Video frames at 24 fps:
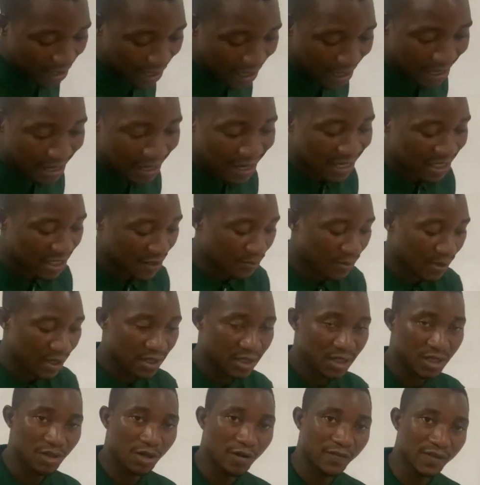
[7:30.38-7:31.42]

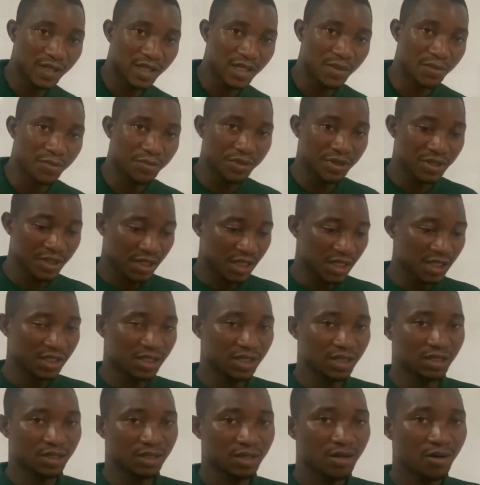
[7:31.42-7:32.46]
aspects of the
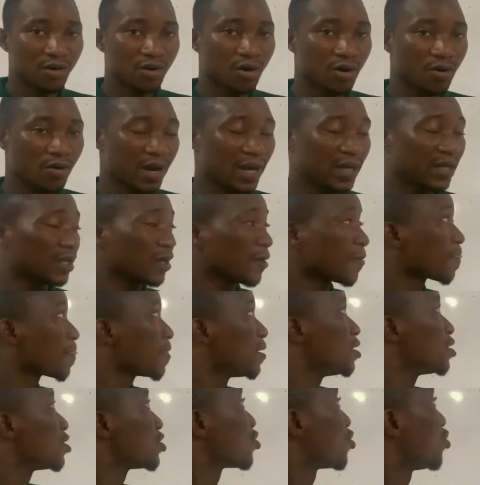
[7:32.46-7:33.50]
depreciation. All right.
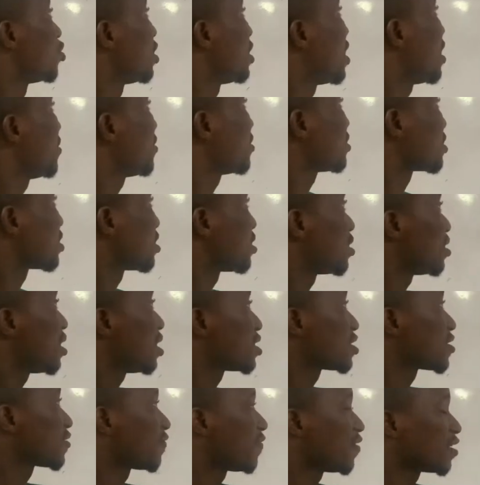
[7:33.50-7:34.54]
So
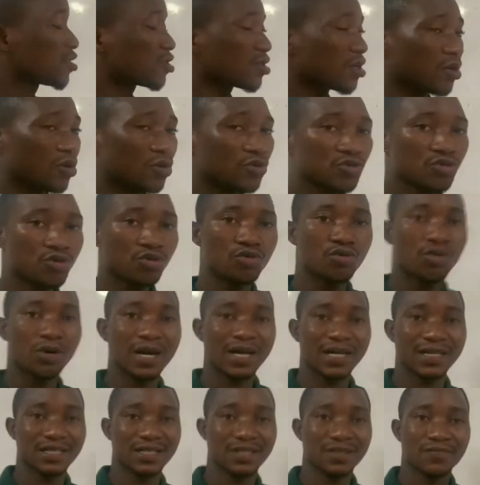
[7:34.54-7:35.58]
let's first also look
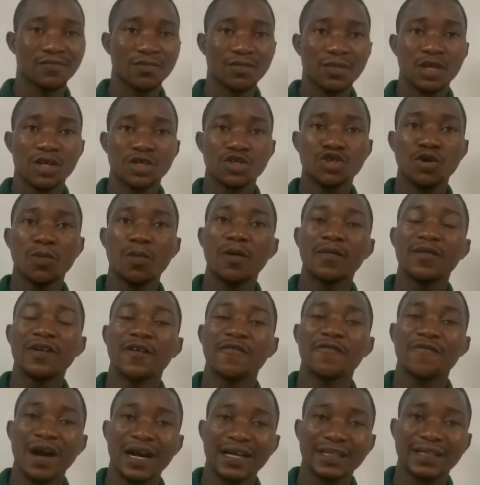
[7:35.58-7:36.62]
at some of the
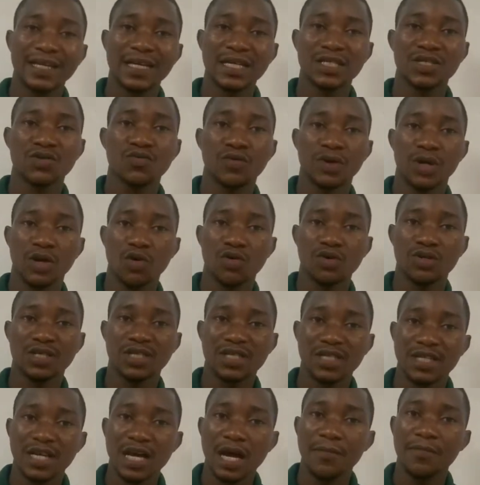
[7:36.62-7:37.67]
factors we
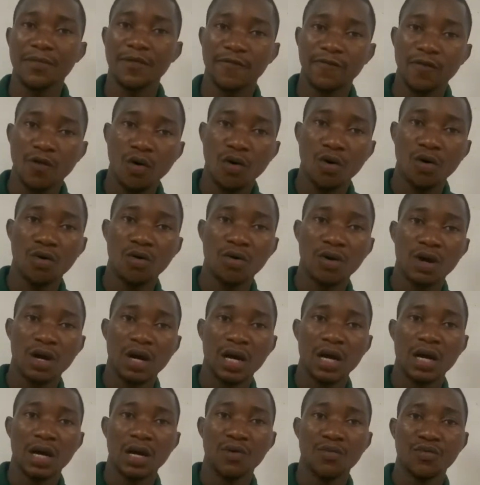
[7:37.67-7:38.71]
consider before
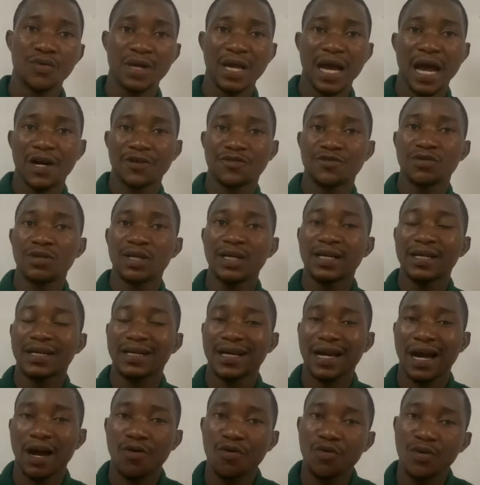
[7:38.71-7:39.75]
we actually
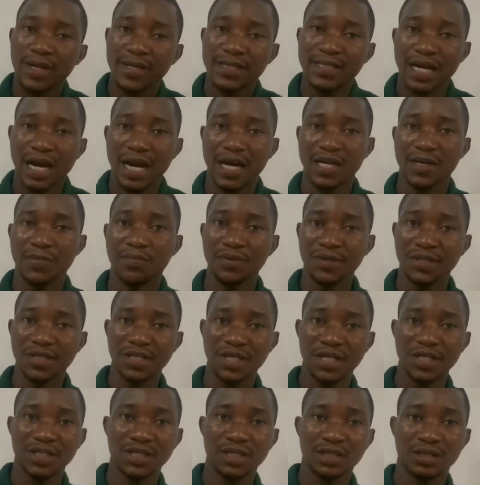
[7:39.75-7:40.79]
calculate our
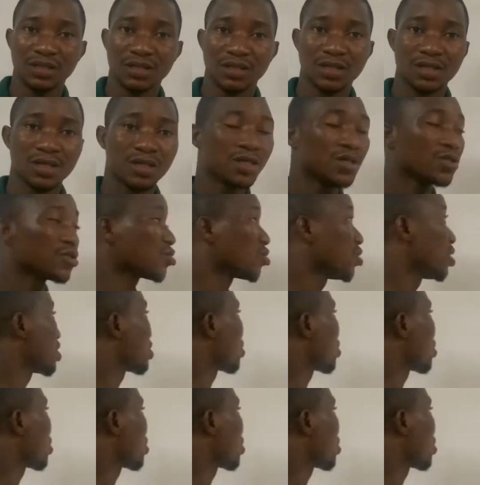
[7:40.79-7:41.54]
depreciation. So let's